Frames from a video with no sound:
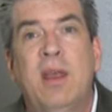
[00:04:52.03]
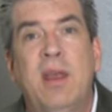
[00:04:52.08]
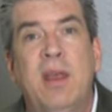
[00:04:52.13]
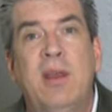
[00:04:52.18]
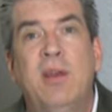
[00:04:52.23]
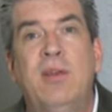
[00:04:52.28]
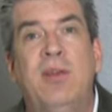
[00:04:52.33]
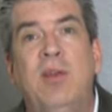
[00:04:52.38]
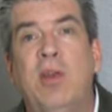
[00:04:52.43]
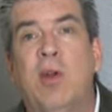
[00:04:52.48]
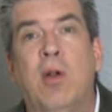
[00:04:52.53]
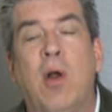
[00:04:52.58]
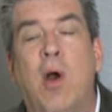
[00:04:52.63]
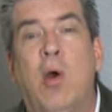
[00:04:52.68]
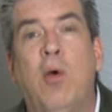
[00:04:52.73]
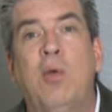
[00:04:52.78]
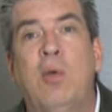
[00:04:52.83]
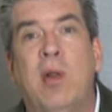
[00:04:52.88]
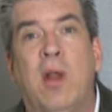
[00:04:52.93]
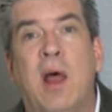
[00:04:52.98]
into your
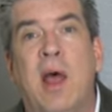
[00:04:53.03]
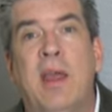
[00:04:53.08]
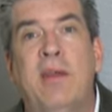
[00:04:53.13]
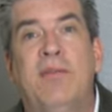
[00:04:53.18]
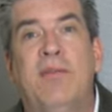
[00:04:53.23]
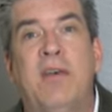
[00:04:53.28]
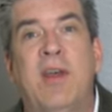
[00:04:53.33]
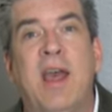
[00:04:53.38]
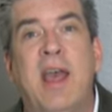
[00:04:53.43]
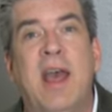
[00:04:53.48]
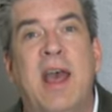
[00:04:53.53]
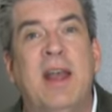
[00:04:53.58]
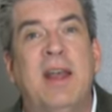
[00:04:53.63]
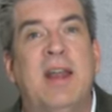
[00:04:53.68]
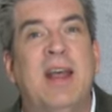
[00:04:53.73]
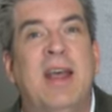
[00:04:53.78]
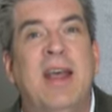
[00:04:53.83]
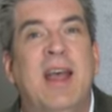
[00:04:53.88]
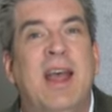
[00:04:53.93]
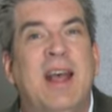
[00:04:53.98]
own life and
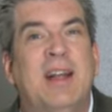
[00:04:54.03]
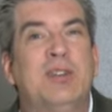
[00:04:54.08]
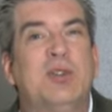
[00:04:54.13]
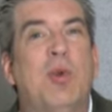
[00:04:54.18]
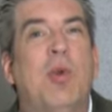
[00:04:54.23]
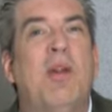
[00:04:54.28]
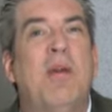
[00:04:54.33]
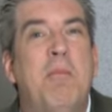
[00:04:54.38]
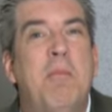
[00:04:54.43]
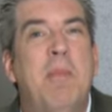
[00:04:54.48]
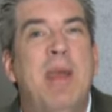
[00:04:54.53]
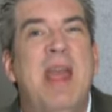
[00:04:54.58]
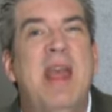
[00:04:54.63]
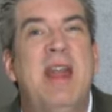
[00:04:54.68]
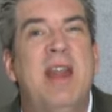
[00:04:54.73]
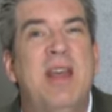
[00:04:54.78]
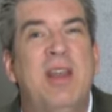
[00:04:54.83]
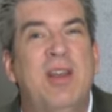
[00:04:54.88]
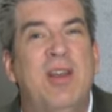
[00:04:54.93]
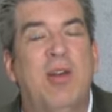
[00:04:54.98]
sort of
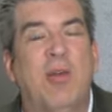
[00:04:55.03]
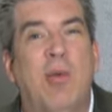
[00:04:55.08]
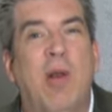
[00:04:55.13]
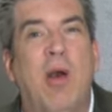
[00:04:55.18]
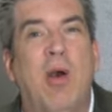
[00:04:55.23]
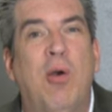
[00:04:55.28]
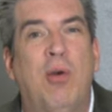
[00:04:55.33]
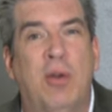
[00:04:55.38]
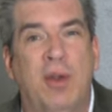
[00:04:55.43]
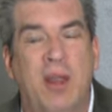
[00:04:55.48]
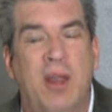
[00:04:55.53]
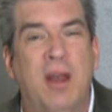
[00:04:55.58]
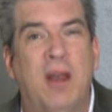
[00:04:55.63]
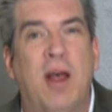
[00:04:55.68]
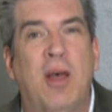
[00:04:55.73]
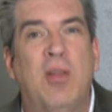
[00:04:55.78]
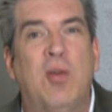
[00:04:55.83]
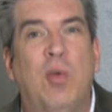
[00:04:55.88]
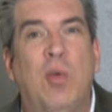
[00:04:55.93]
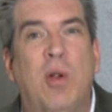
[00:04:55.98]
made it your own. In
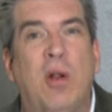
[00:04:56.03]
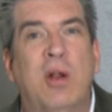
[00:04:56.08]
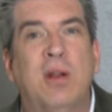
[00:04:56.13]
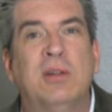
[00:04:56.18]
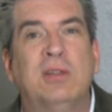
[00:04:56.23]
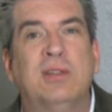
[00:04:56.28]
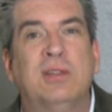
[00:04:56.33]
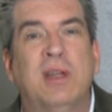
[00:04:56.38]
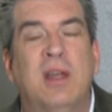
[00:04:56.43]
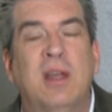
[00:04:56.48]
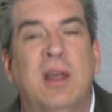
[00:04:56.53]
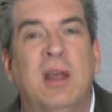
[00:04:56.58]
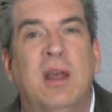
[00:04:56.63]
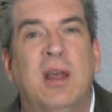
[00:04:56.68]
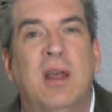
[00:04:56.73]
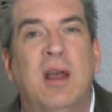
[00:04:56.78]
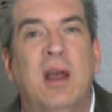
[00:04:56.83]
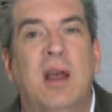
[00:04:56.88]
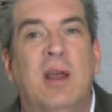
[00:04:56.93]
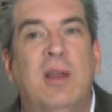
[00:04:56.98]
other words,
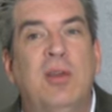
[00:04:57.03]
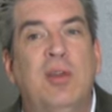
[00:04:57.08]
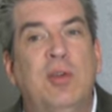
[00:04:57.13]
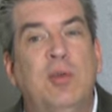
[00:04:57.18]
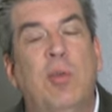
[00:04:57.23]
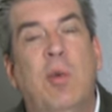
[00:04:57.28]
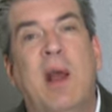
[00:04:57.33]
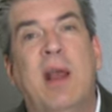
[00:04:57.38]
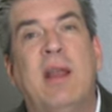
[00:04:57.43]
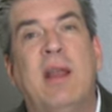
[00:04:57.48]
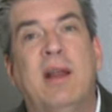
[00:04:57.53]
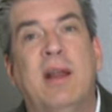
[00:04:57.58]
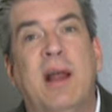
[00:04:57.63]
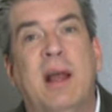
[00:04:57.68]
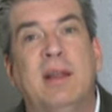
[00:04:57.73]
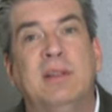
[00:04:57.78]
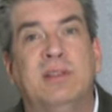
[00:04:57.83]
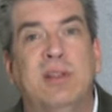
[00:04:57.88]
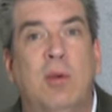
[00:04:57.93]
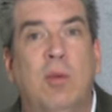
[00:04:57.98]
you
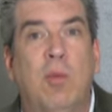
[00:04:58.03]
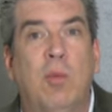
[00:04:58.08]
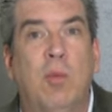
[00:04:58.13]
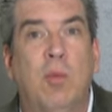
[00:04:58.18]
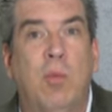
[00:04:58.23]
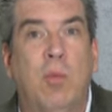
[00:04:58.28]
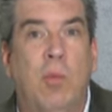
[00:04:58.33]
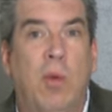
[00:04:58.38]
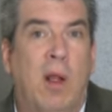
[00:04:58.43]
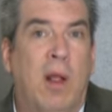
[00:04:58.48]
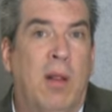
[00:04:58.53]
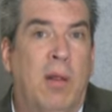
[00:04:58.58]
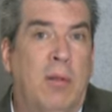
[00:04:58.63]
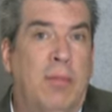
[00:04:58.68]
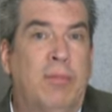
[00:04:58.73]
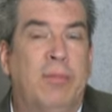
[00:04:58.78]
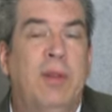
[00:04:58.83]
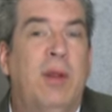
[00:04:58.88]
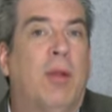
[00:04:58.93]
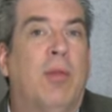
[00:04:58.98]
recognize that well,
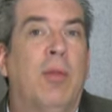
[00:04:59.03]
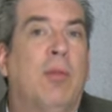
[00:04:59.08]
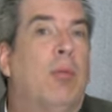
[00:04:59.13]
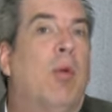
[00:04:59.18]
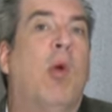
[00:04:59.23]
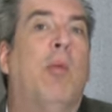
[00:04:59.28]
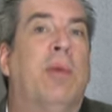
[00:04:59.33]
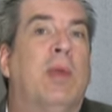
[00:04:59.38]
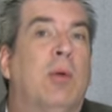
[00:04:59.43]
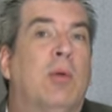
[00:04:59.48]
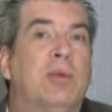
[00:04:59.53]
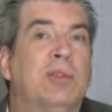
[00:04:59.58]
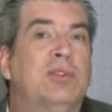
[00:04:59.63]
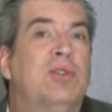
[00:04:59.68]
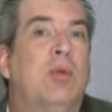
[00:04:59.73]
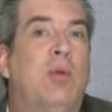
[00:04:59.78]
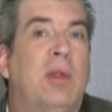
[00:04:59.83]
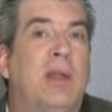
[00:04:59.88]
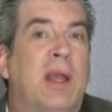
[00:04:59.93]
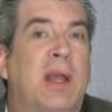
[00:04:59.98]
the Romeo and
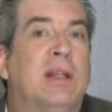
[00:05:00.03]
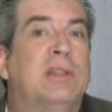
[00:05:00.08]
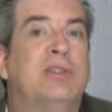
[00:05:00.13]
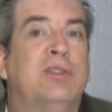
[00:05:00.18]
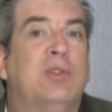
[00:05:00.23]
Juliet